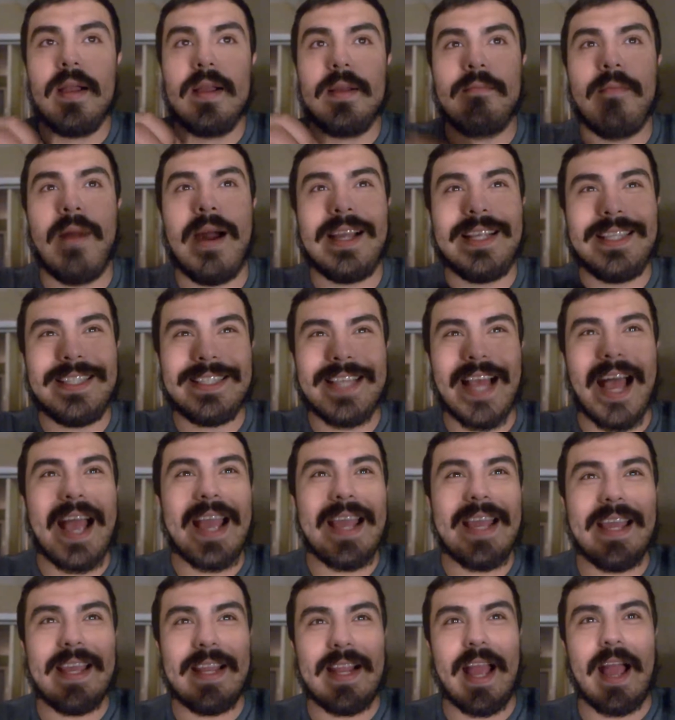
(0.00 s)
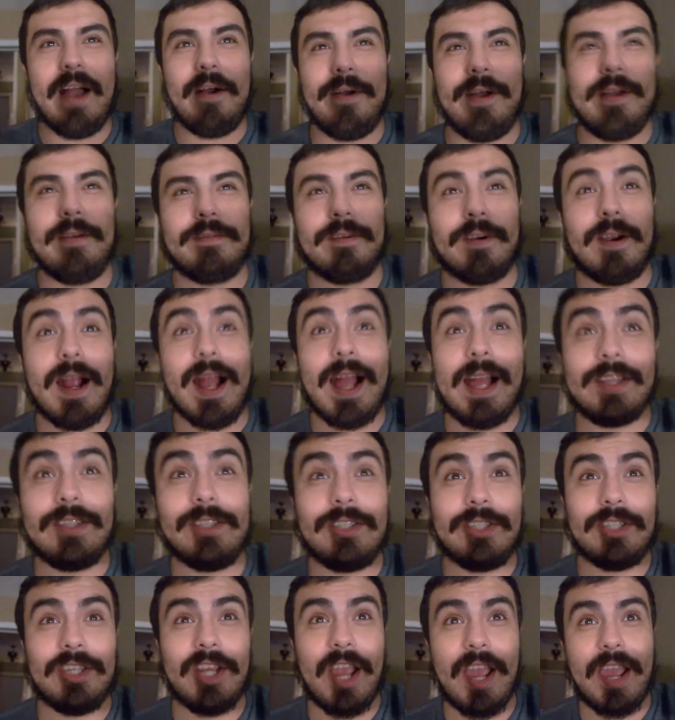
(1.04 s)
my diet, however,
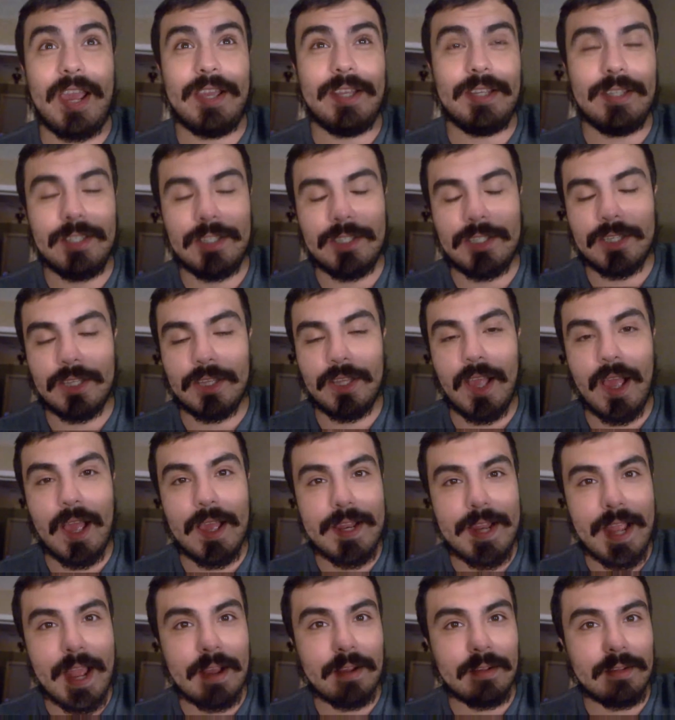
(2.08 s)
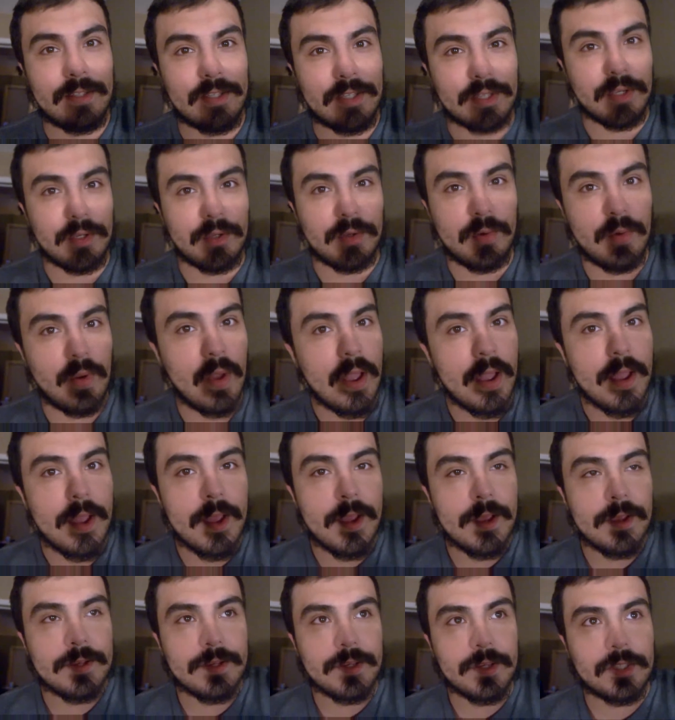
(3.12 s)
has changed a lot now too.
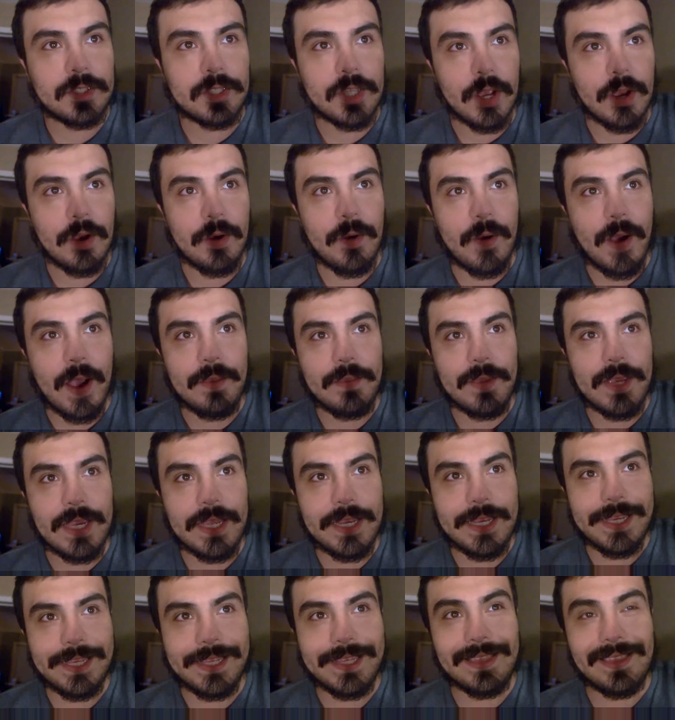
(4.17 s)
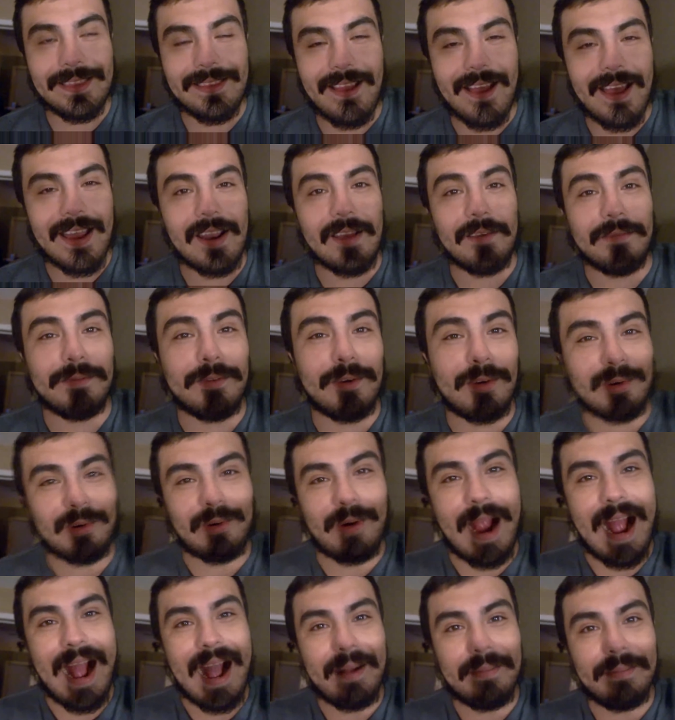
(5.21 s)
So I'm eating a lot of
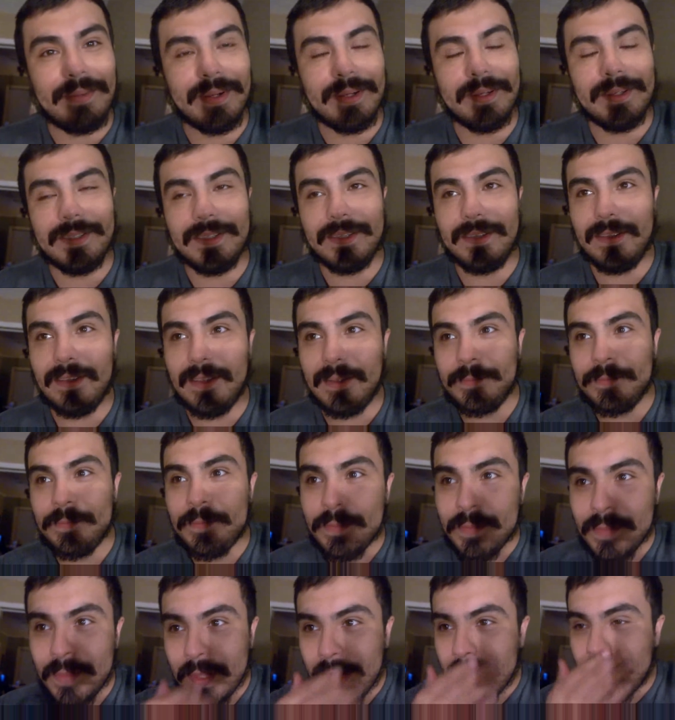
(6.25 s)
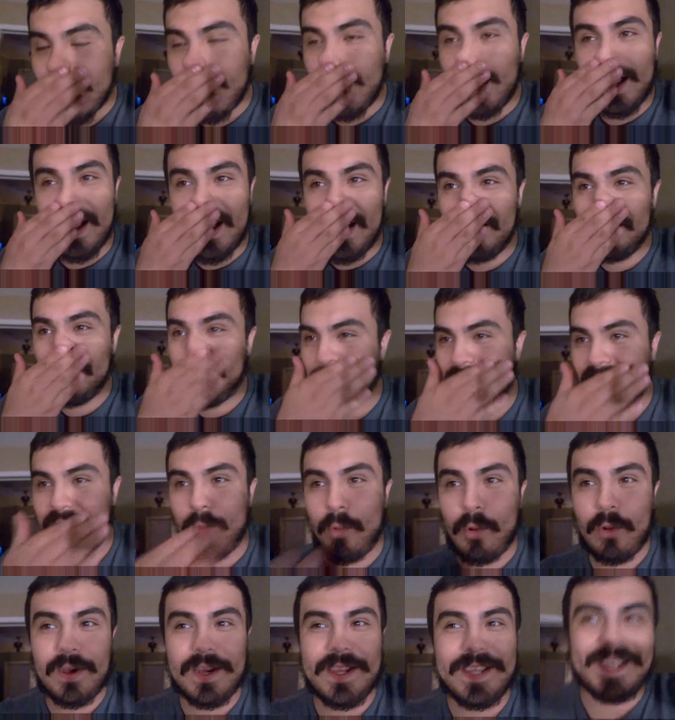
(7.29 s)
crap. This
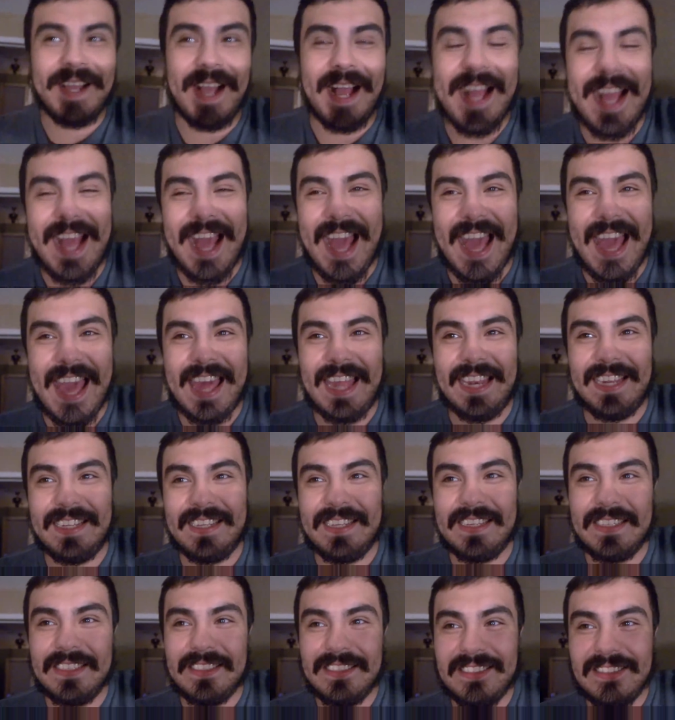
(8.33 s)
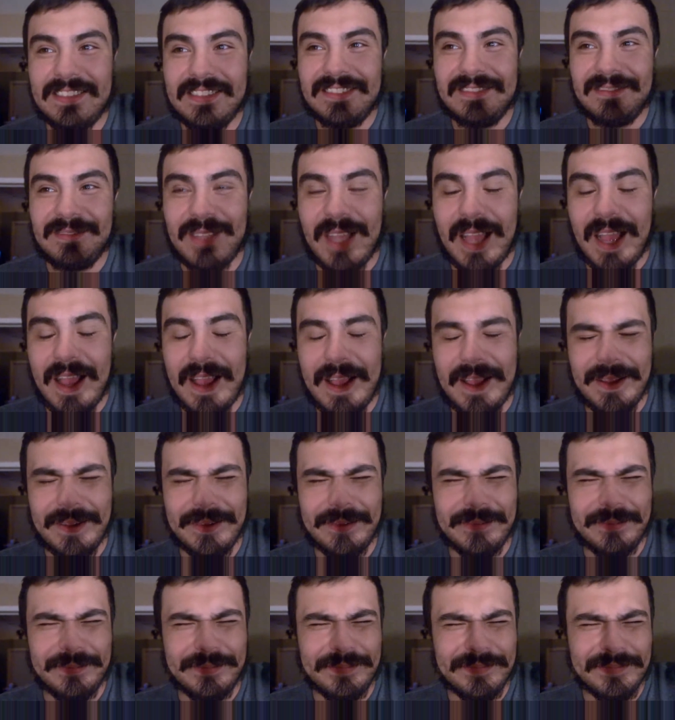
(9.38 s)
morning I had
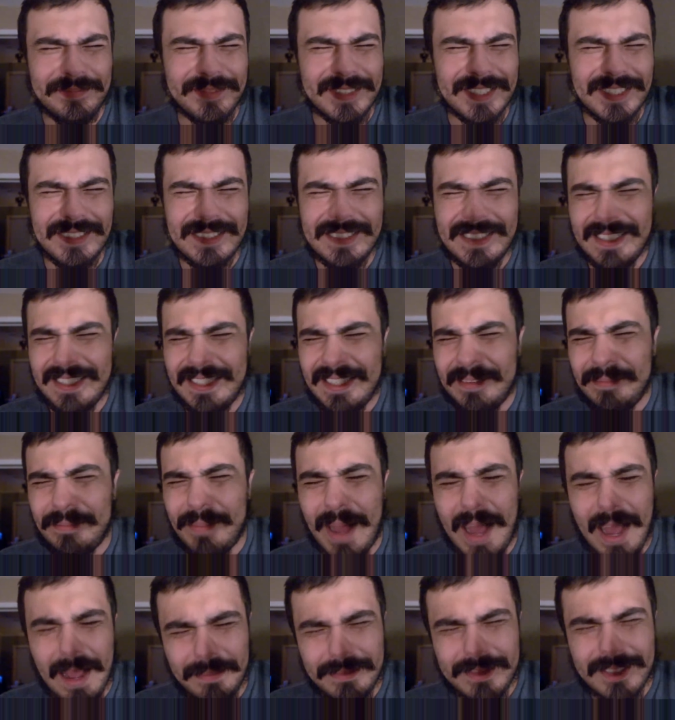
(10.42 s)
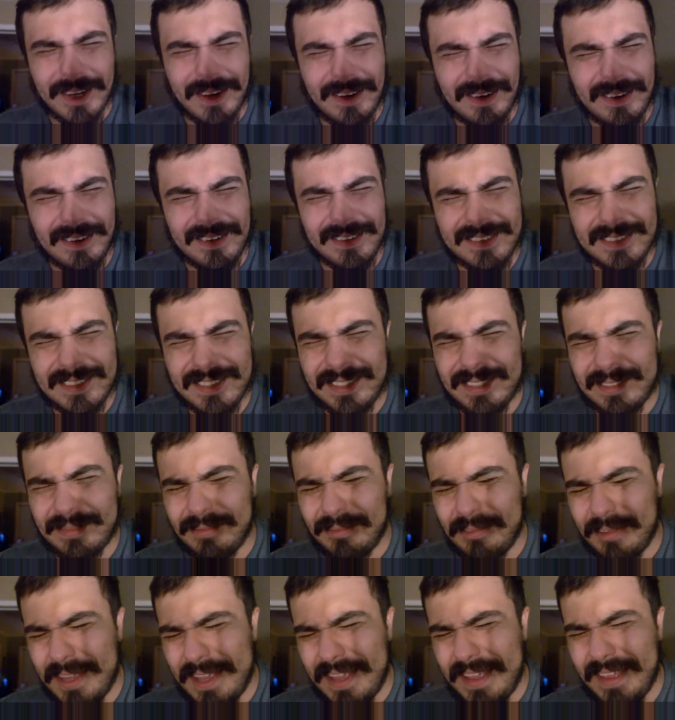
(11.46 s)
um, Pop Tarts
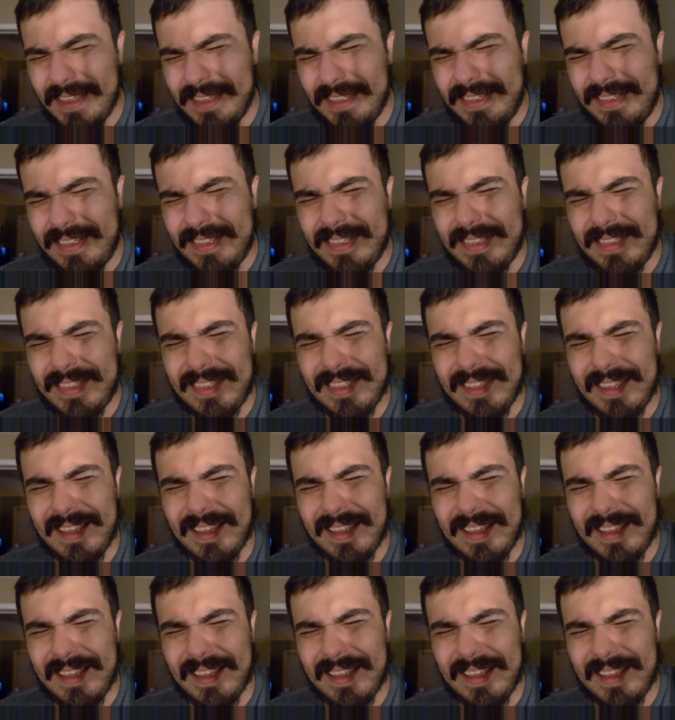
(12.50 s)
with